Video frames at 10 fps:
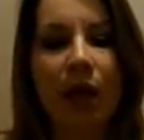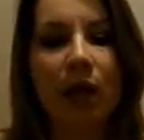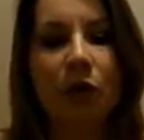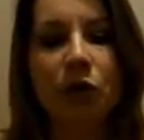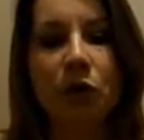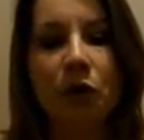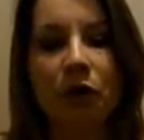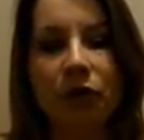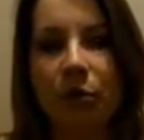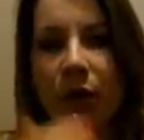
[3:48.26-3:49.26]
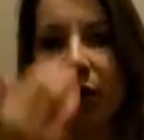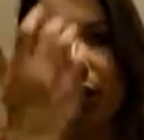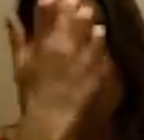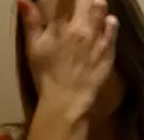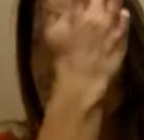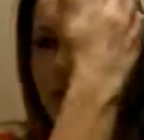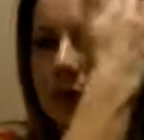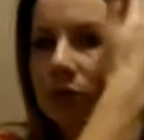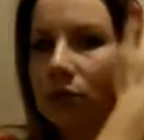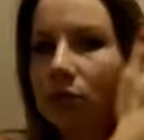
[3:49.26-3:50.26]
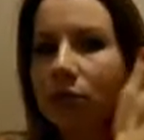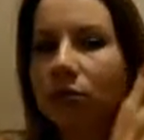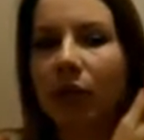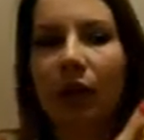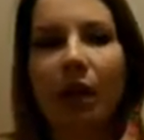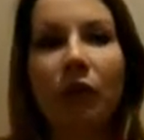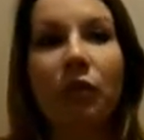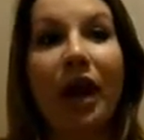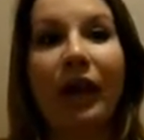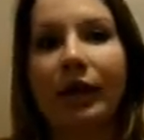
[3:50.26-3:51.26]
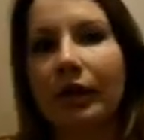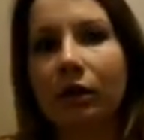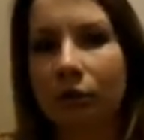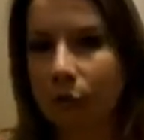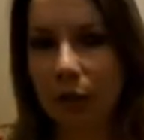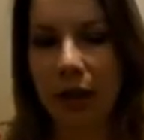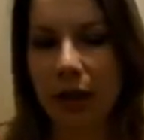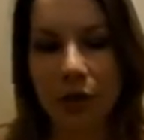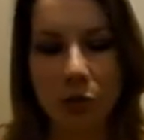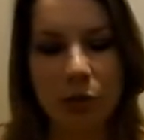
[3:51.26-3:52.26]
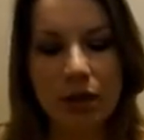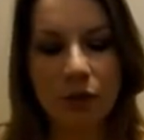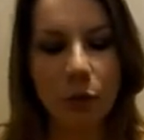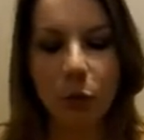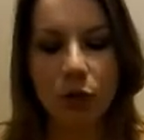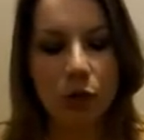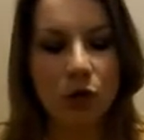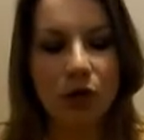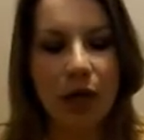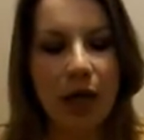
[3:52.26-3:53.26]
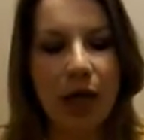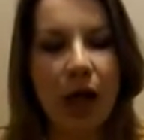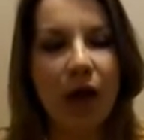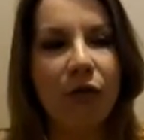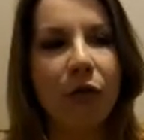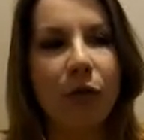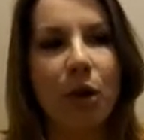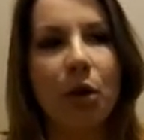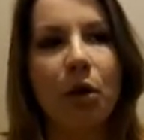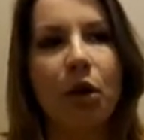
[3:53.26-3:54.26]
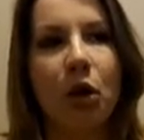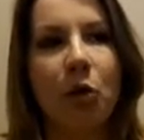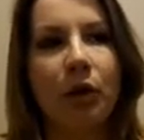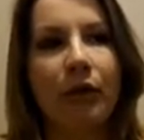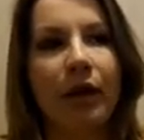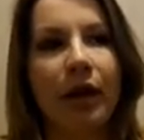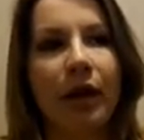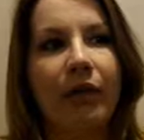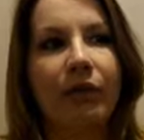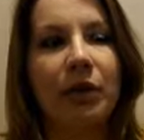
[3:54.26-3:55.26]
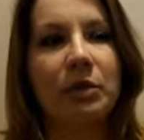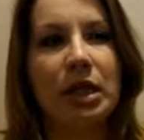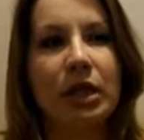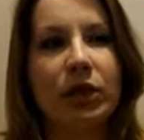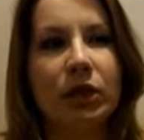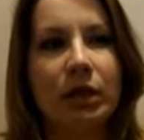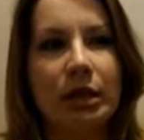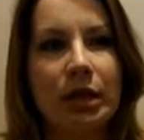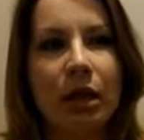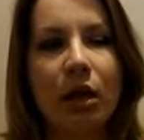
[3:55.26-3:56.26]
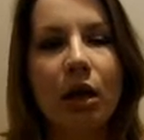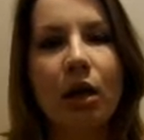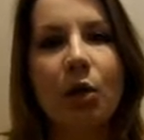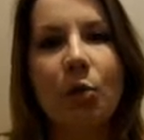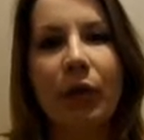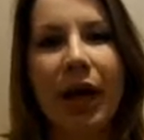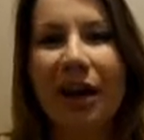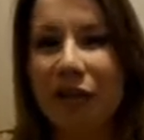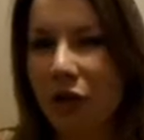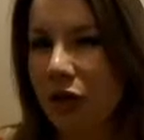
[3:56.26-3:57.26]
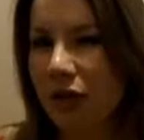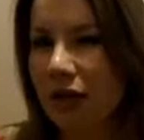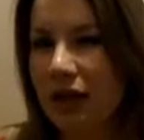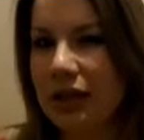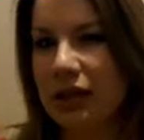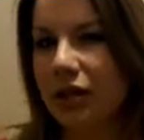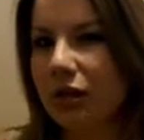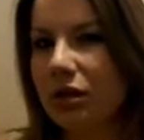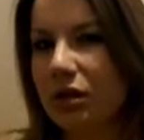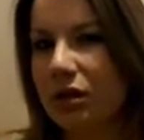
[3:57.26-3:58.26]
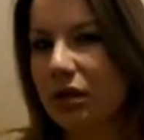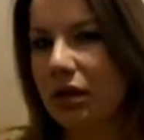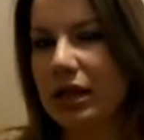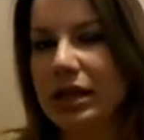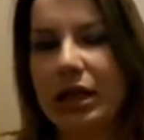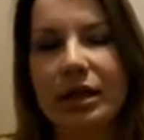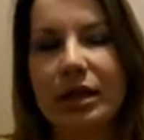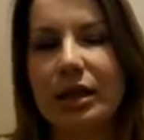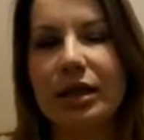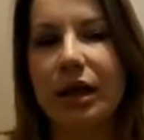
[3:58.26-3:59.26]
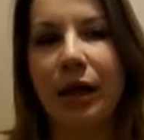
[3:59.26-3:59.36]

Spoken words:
Now I don't often buy number 7, well I rarely buy number 7 products. I have got one of their foundations, but I have gone off it. It's